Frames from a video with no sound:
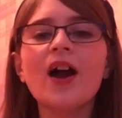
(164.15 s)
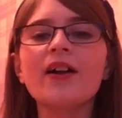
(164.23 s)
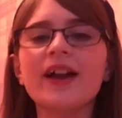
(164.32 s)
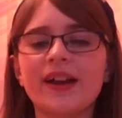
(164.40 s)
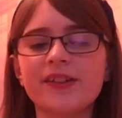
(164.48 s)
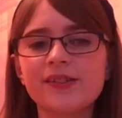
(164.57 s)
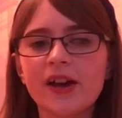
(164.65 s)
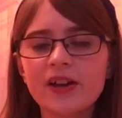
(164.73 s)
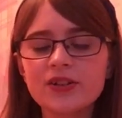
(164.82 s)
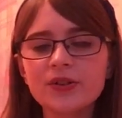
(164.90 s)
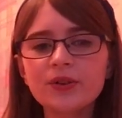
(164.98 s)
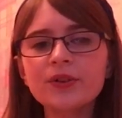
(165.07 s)
Okay, so
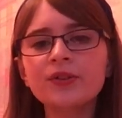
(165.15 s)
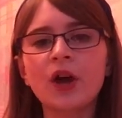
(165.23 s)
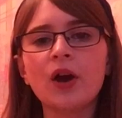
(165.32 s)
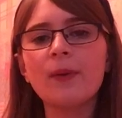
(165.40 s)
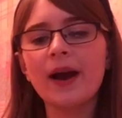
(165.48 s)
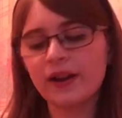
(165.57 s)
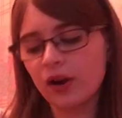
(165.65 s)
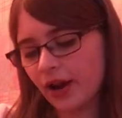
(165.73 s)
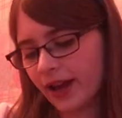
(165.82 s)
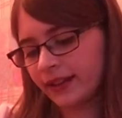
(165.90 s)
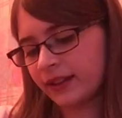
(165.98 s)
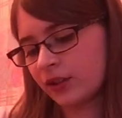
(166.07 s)
as you all know, I
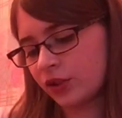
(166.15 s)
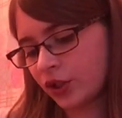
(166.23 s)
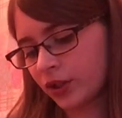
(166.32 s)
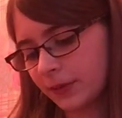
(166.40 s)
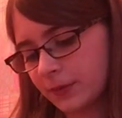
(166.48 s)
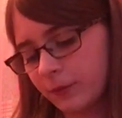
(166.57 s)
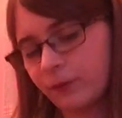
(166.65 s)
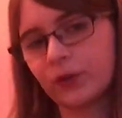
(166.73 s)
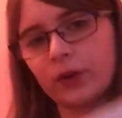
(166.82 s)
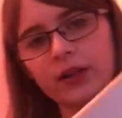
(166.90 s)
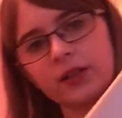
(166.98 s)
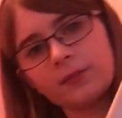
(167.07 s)
got a new laptop for
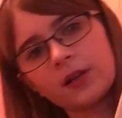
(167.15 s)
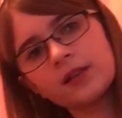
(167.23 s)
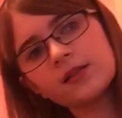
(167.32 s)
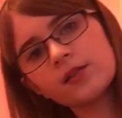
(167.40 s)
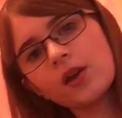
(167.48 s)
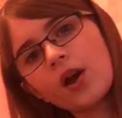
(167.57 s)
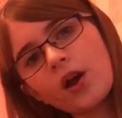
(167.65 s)
Christmas,